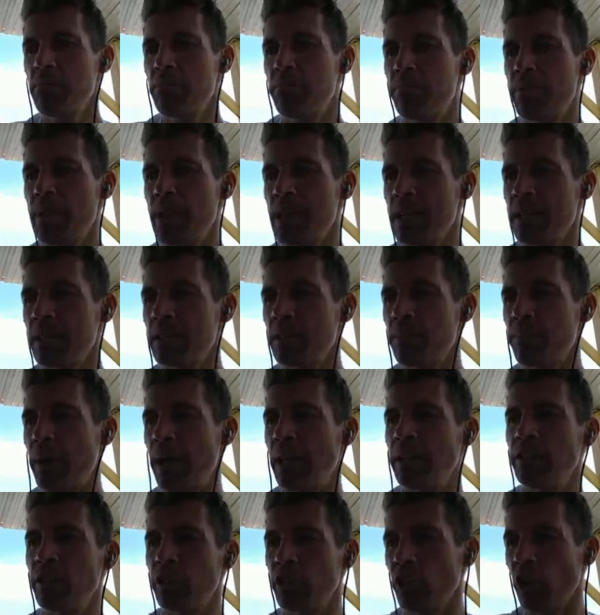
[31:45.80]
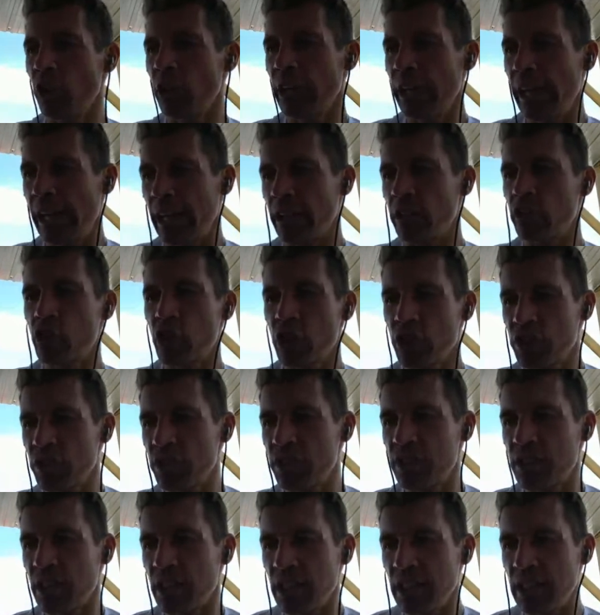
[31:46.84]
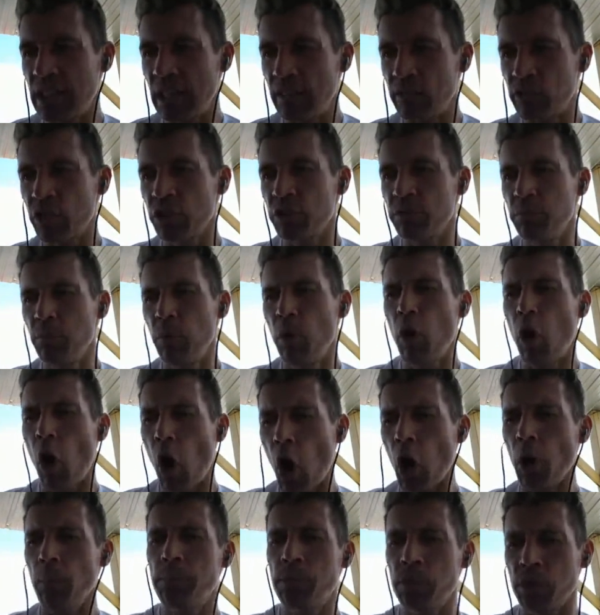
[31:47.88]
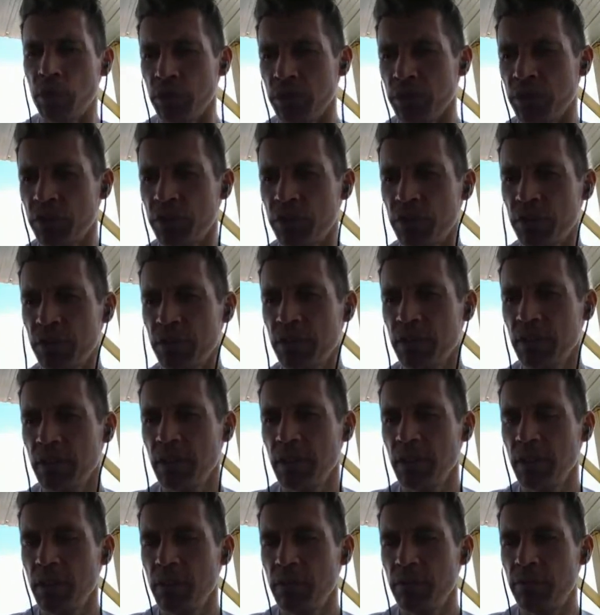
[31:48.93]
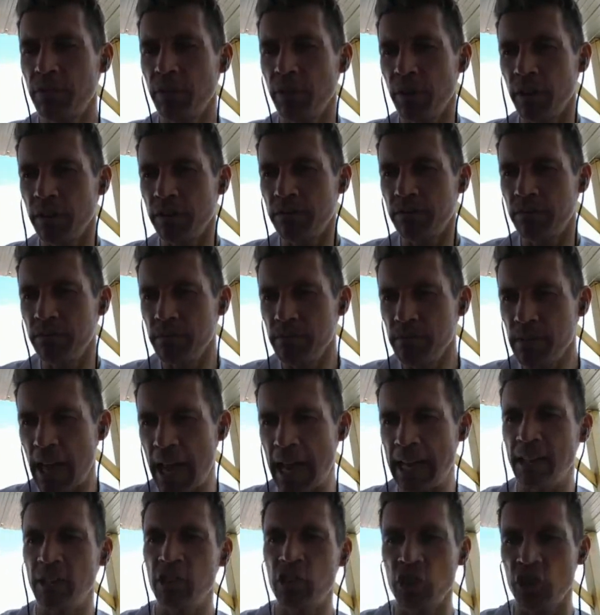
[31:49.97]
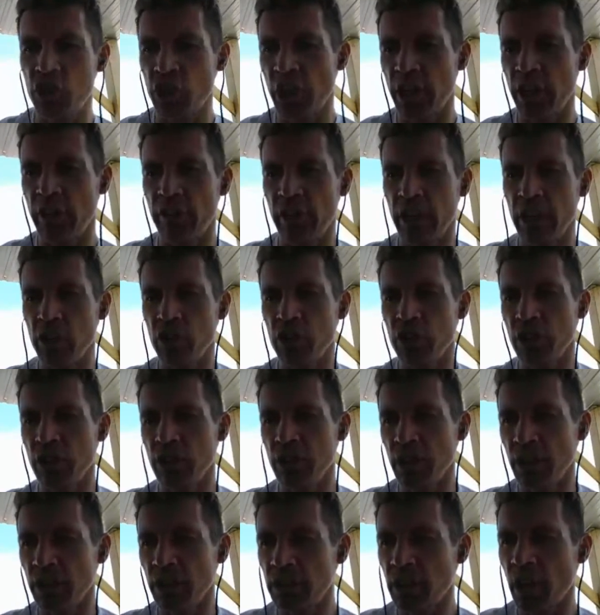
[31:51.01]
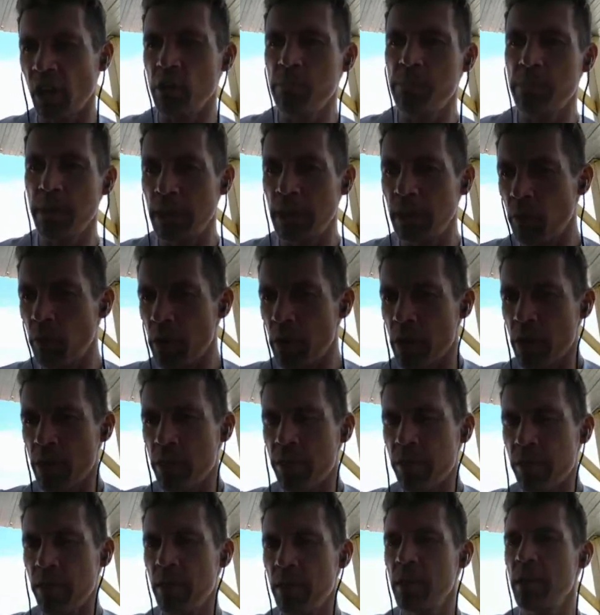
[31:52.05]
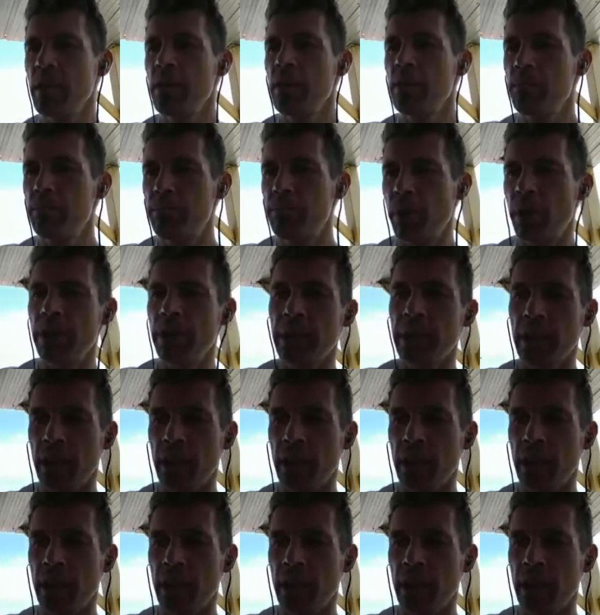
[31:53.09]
being dependent on electricity gives us more options for energy generation and coping with burning